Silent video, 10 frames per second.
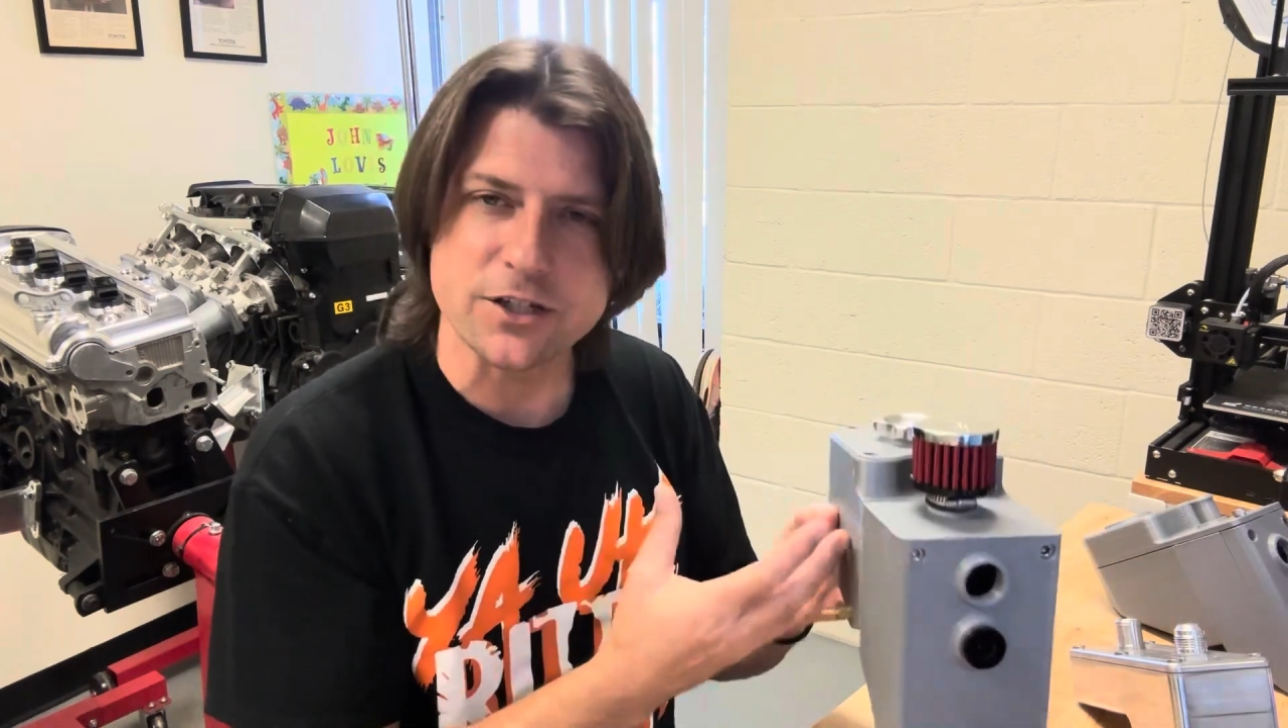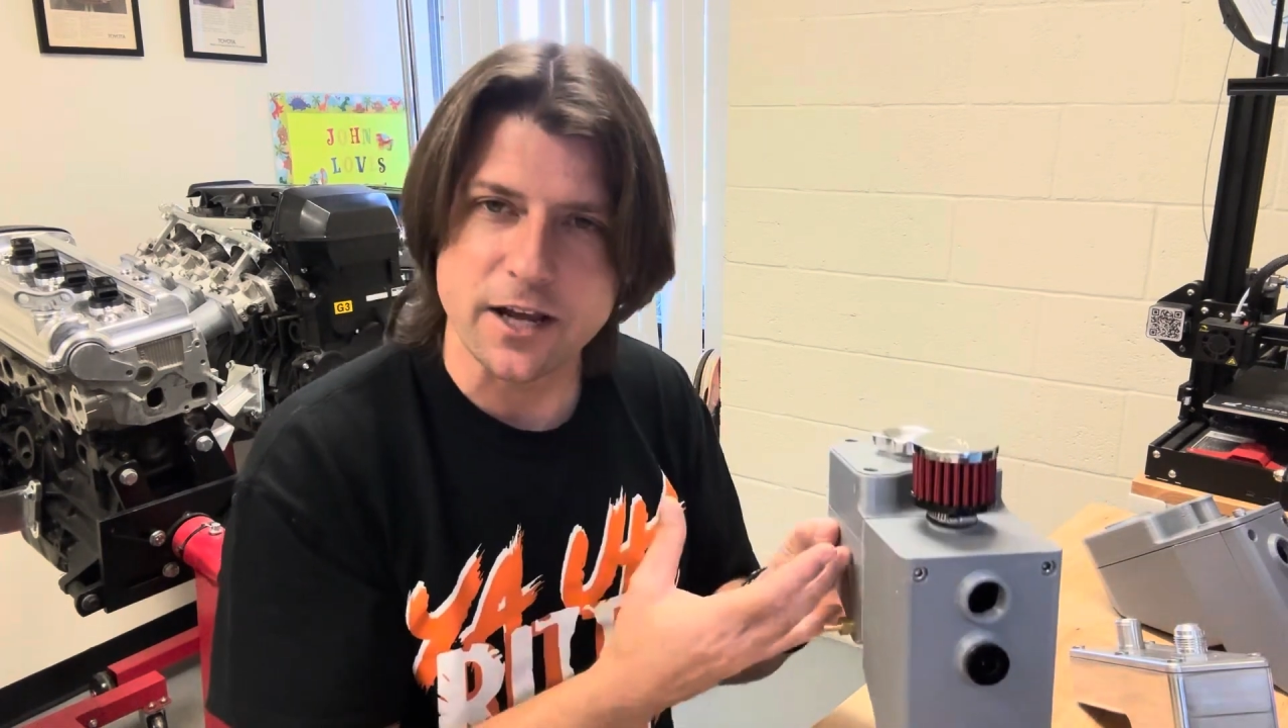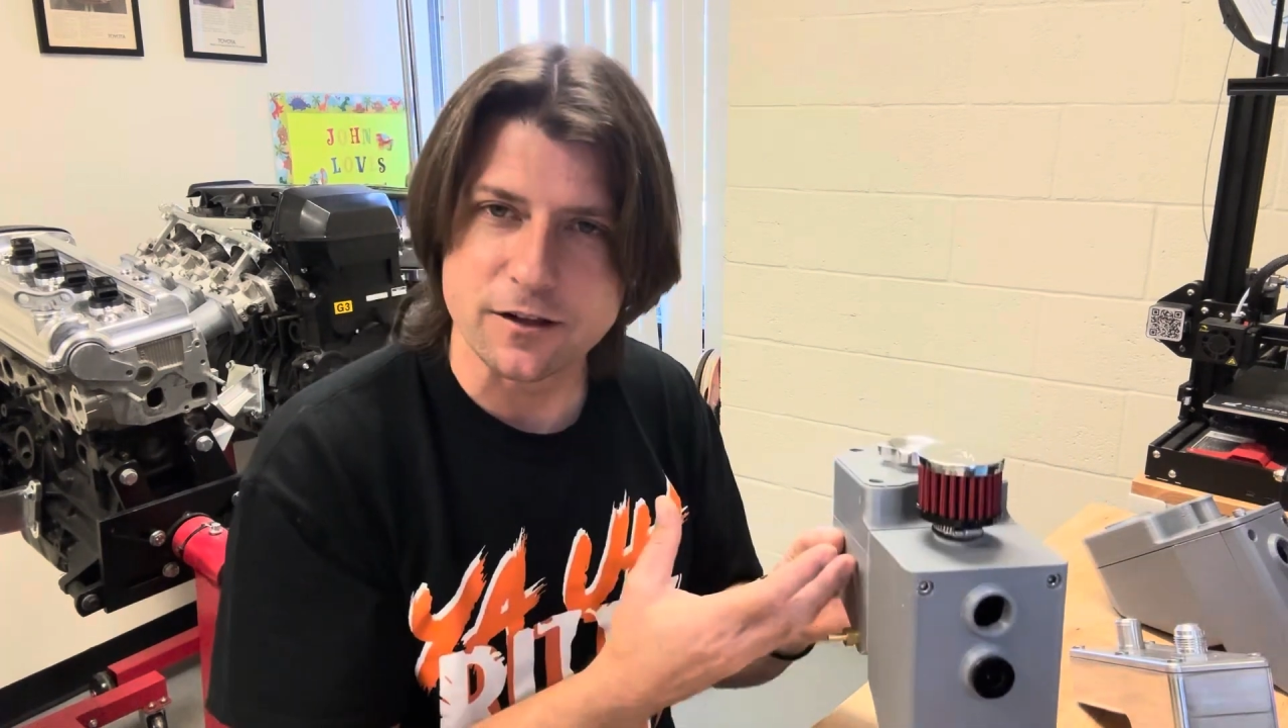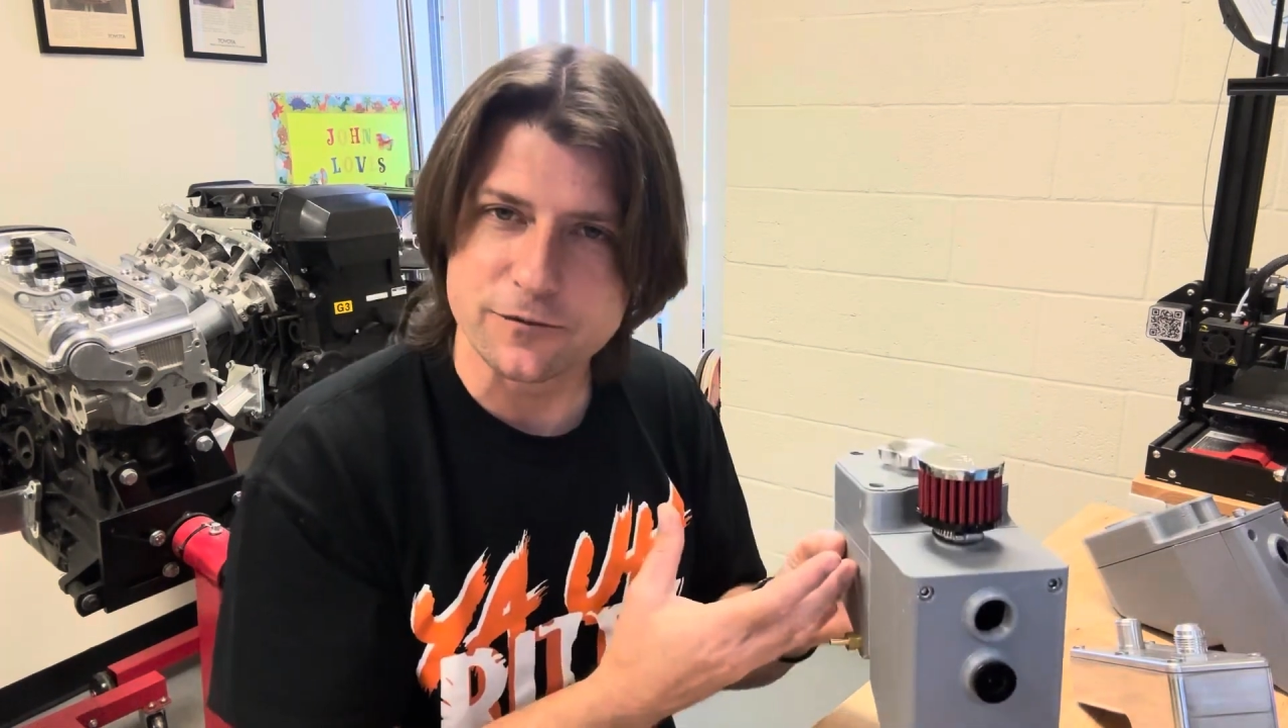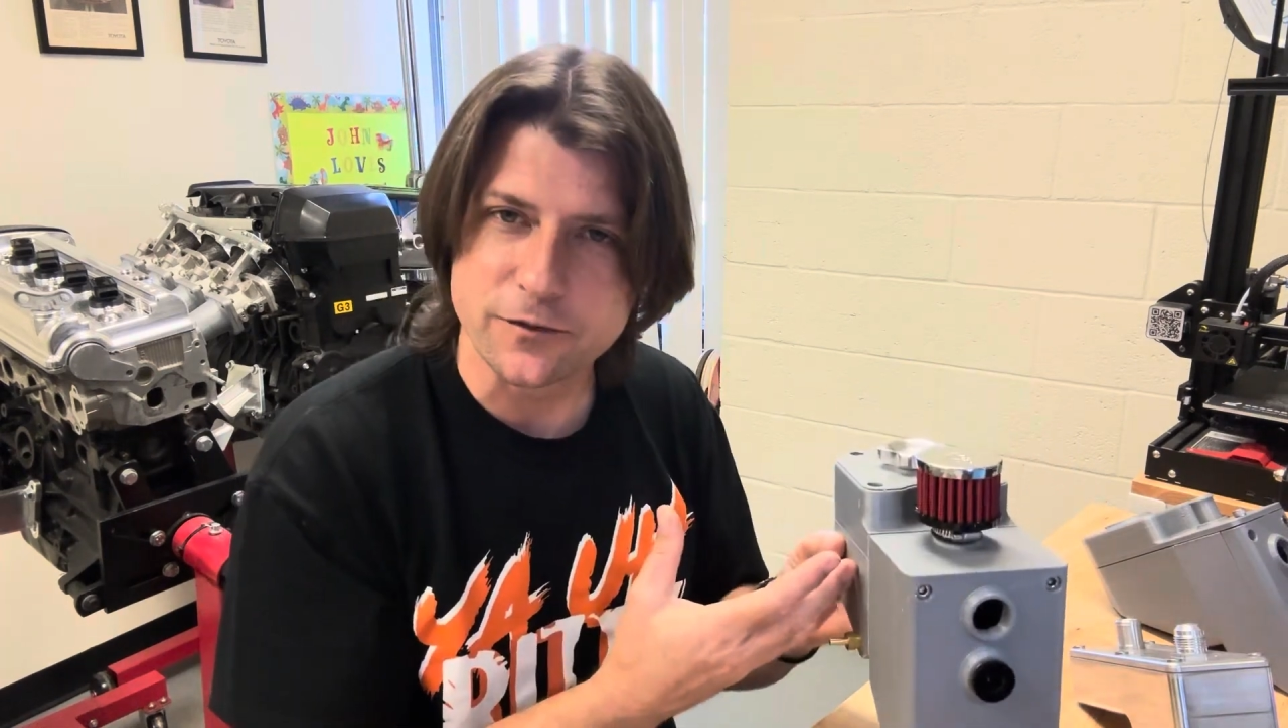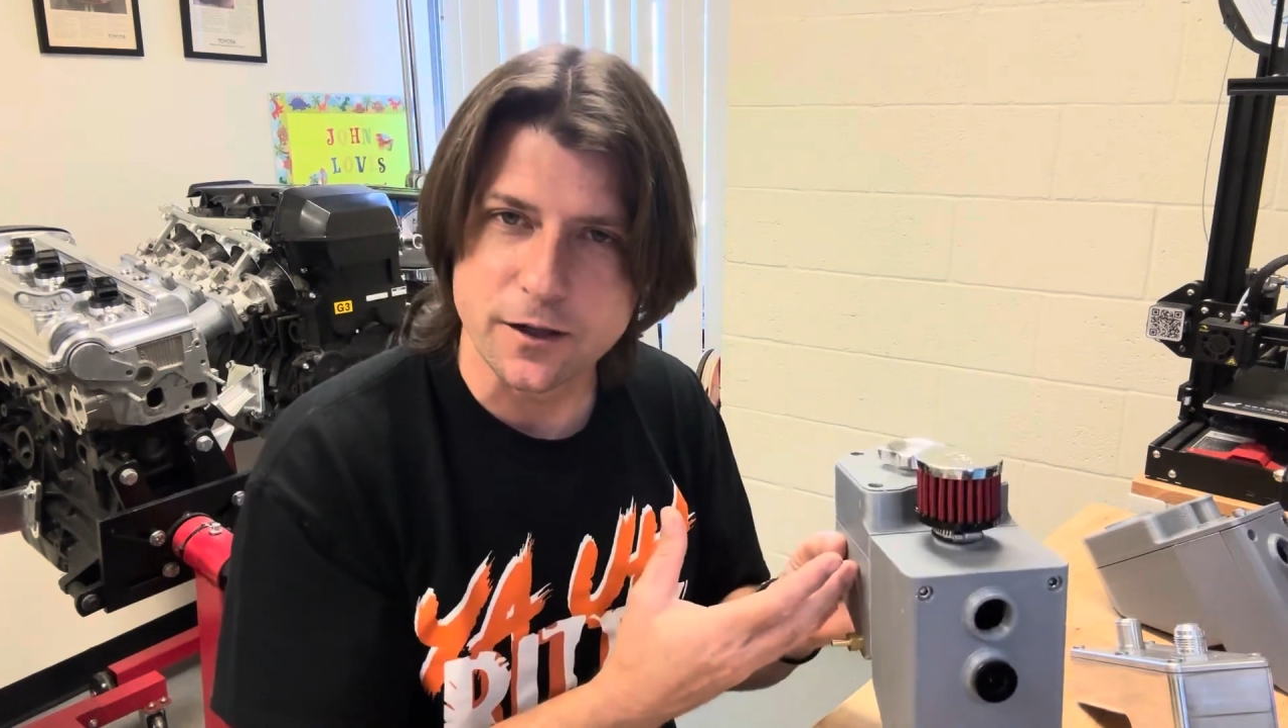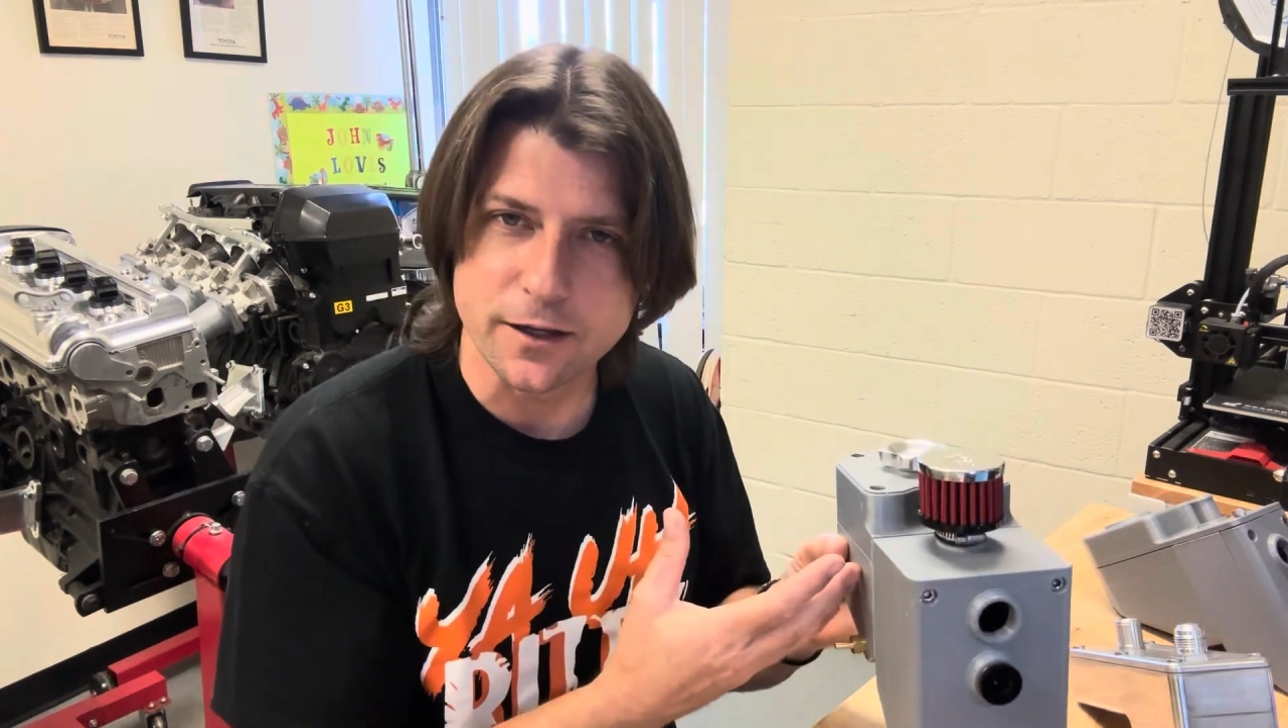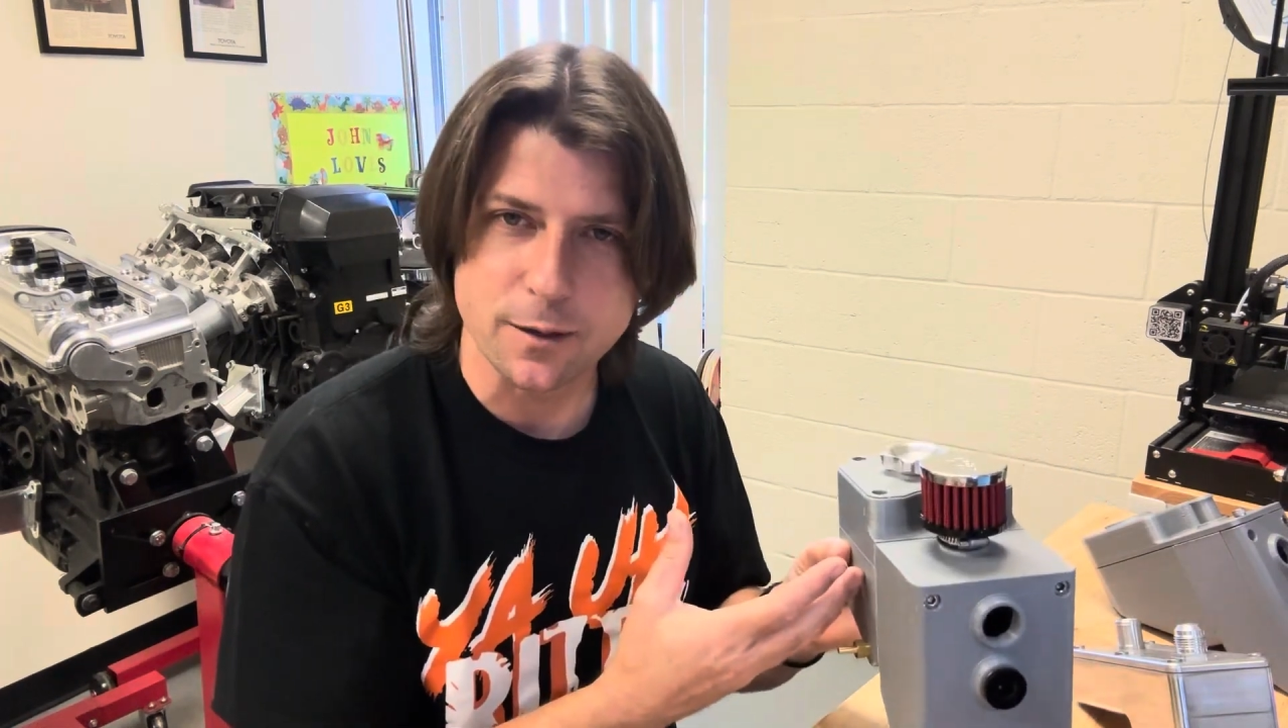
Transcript: can is filling